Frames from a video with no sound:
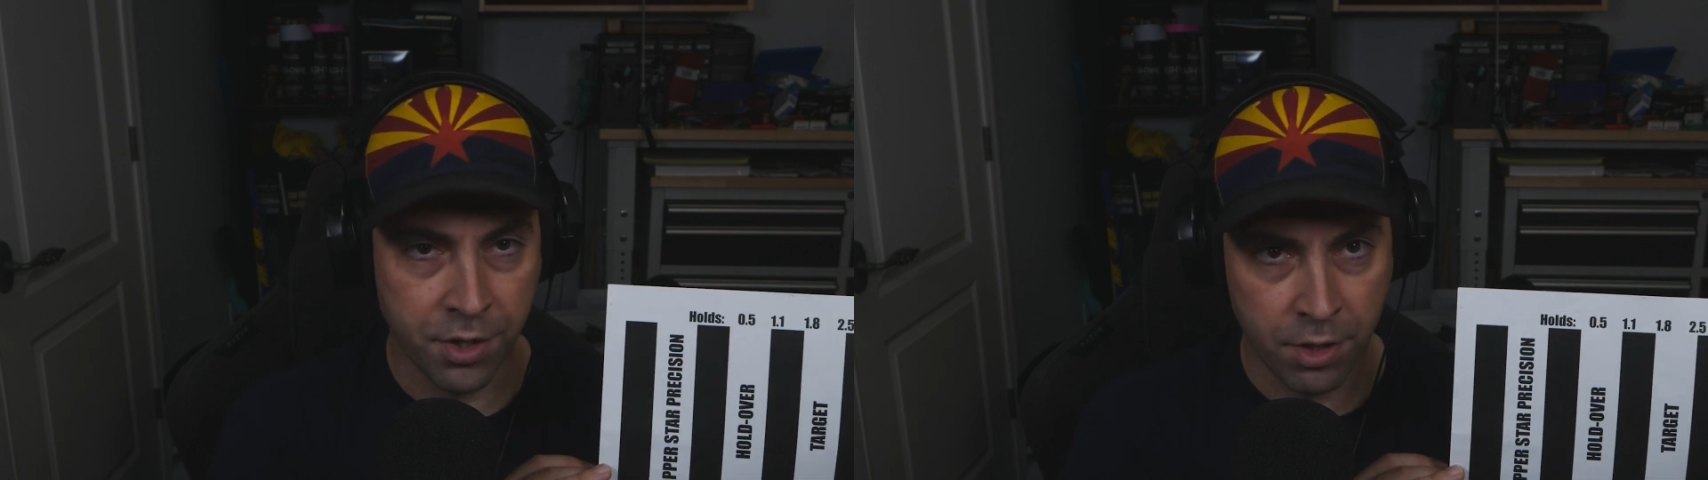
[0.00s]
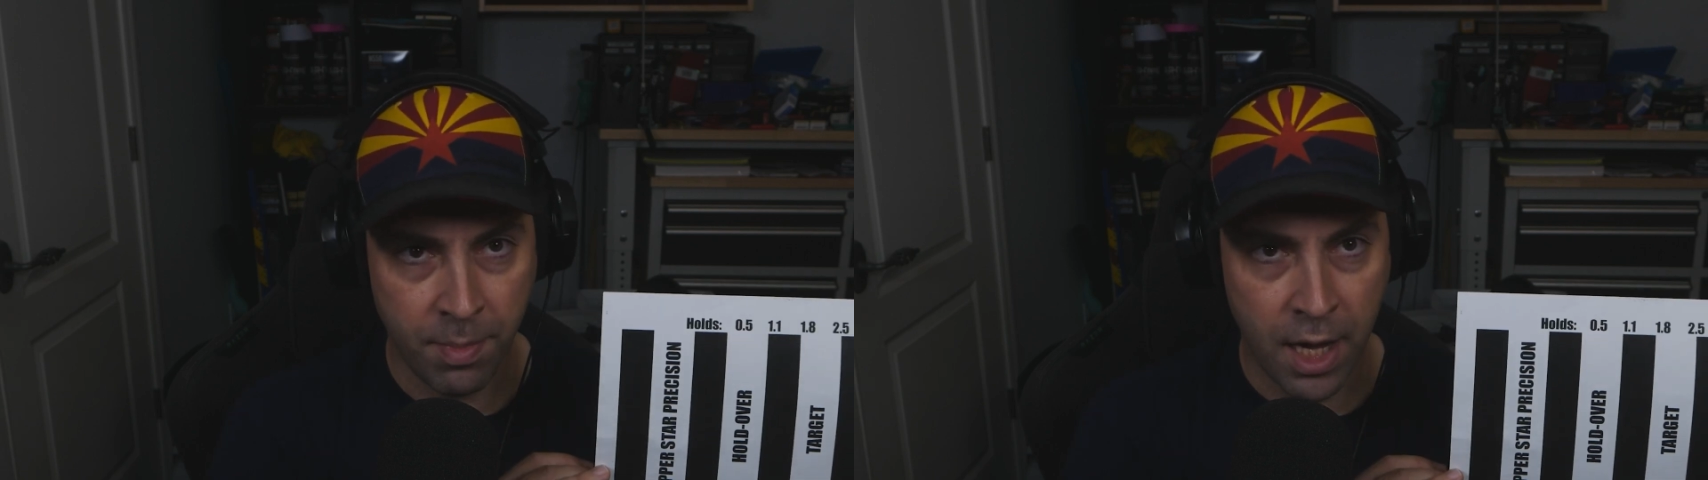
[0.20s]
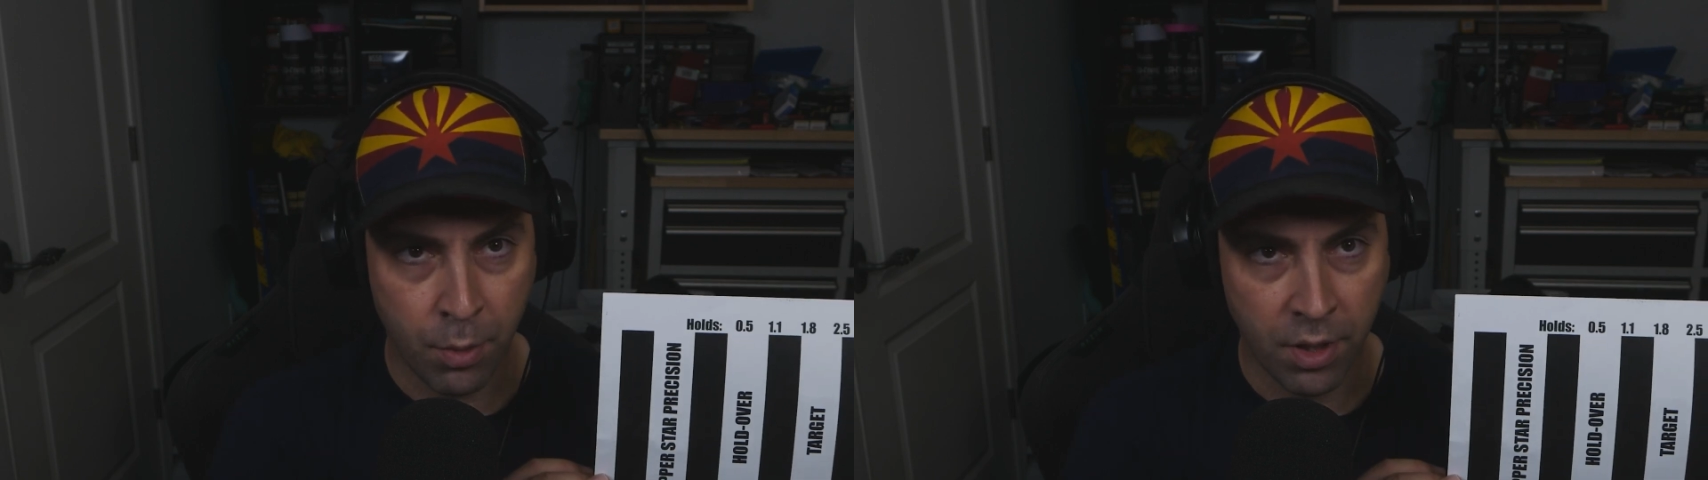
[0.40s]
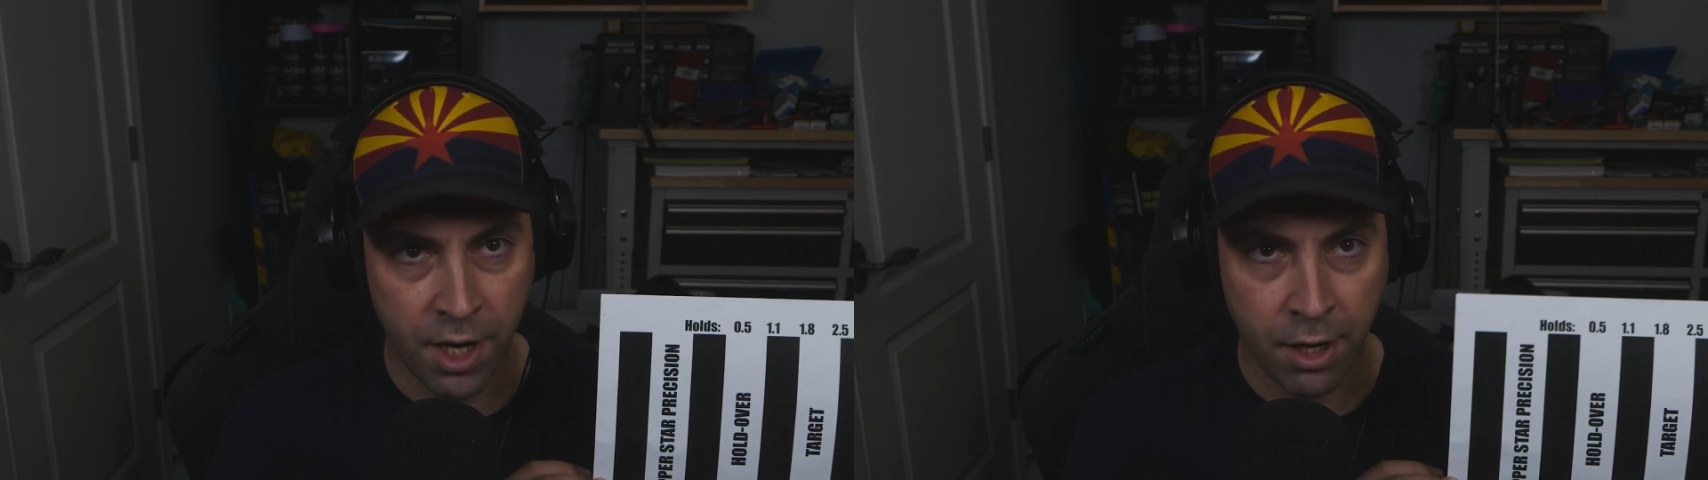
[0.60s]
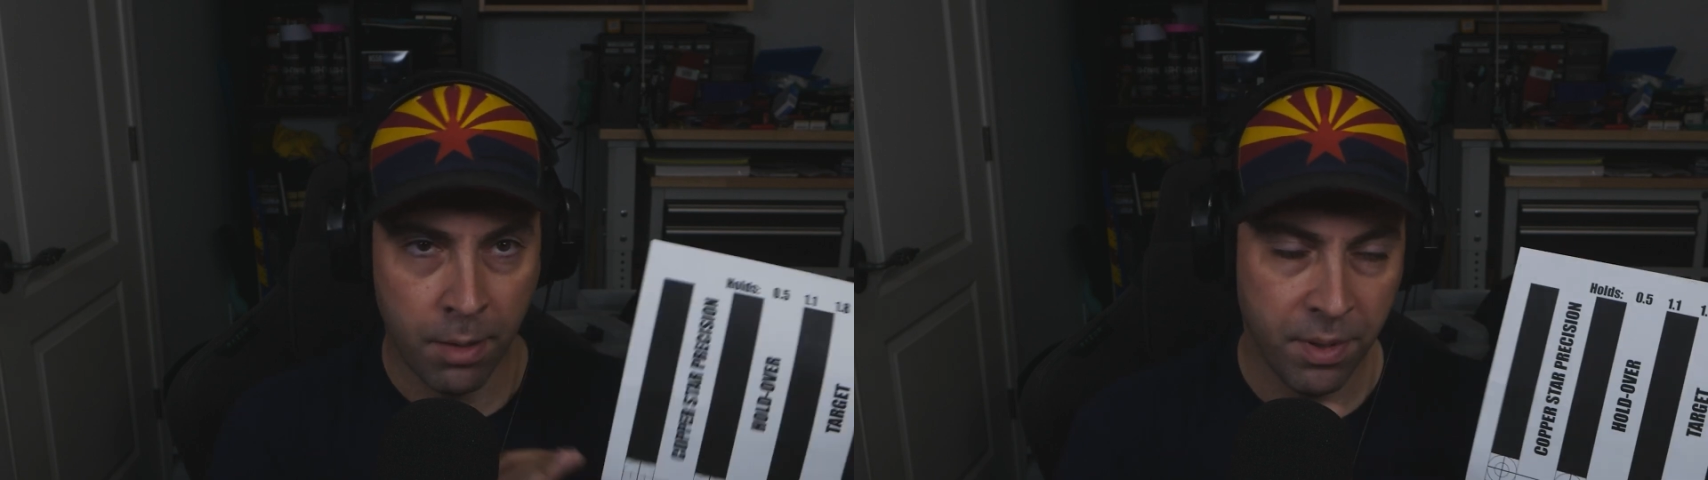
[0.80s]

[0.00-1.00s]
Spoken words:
on the back will line up.